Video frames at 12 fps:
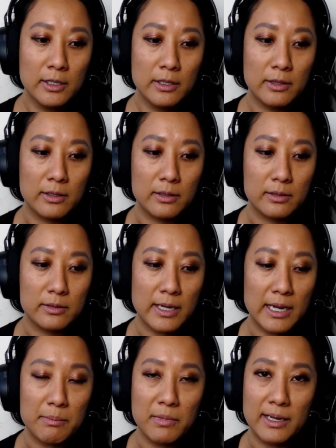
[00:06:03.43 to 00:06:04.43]
the
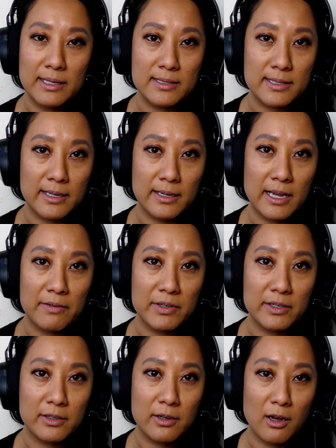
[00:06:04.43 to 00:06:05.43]
timelines that haven't
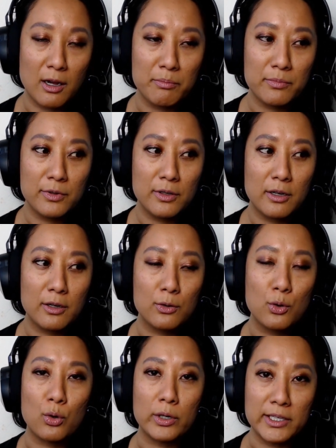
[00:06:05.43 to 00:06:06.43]
come
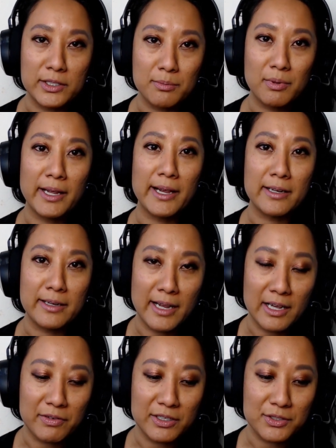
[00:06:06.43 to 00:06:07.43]
according to plan, and
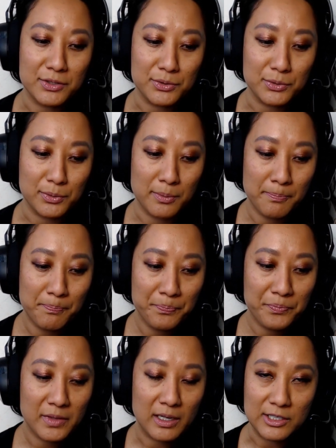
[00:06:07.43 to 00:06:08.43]
having to
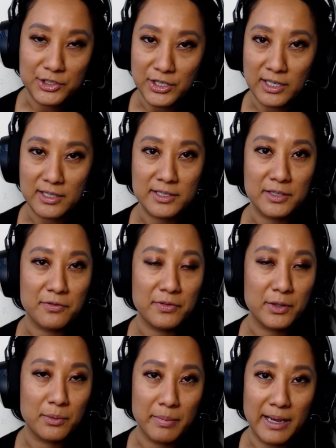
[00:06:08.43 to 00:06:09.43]
adjust and
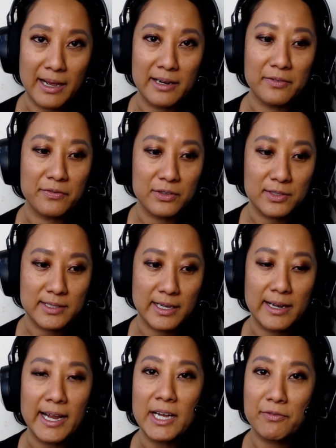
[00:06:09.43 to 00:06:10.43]
feel bad and feel sad.
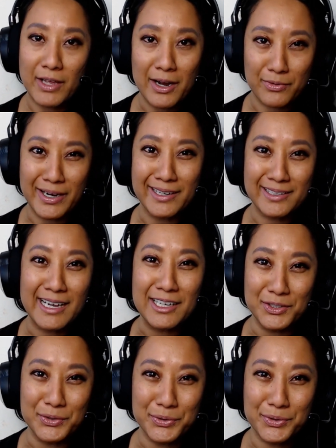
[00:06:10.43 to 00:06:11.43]
I have that right. I
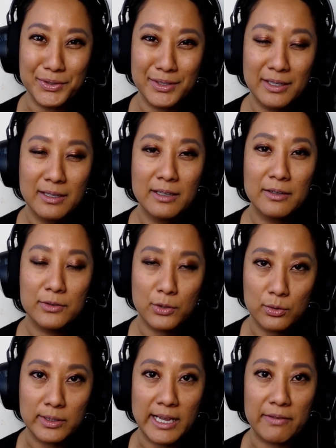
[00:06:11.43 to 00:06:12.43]
do.
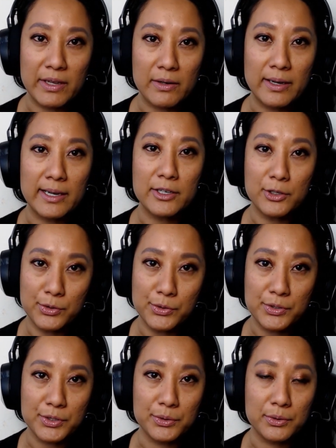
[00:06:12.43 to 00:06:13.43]
Totally have that right. You do
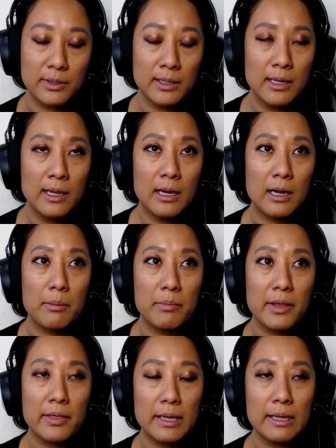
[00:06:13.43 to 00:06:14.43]
too.
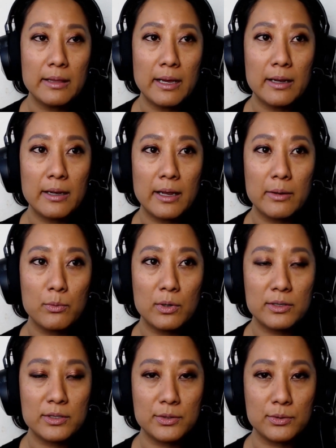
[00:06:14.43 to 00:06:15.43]
The thing that I
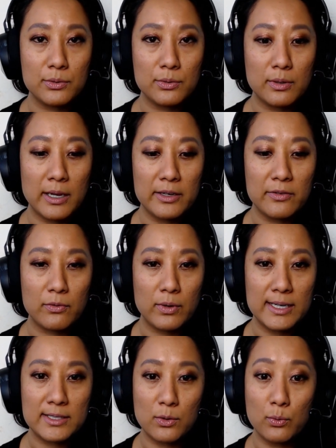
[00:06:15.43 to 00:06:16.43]
want to kind of
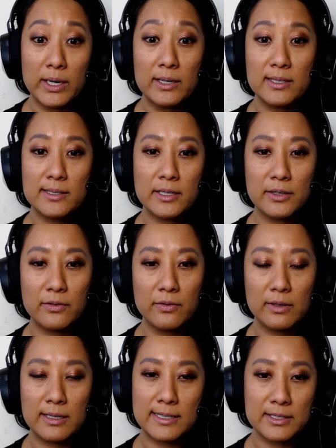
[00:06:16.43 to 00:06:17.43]
raise awareness of,
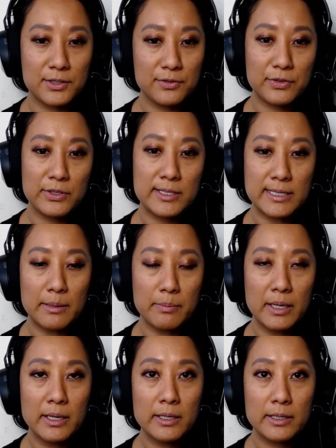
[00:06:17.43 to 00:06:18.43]
because that's the first step,
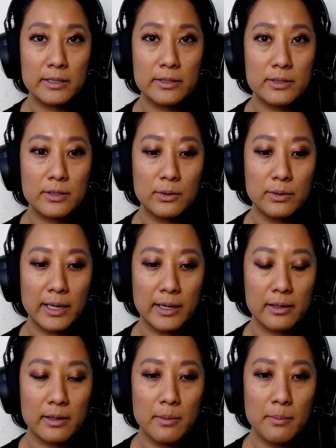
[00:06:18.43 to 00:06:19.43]
is, okay,